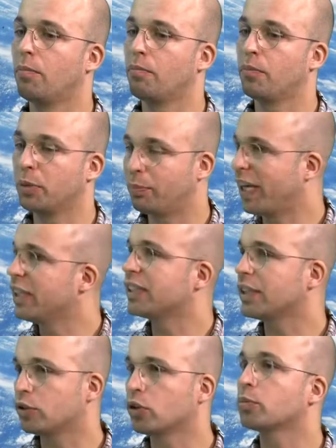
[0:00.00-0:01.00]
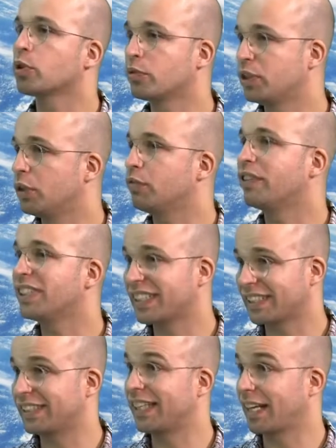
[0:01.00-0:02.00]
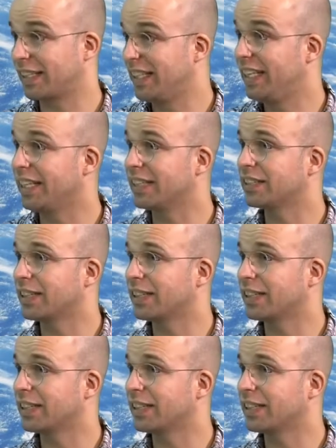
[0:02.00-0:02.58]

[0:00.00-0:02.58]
But based in terms of geophysics techniques,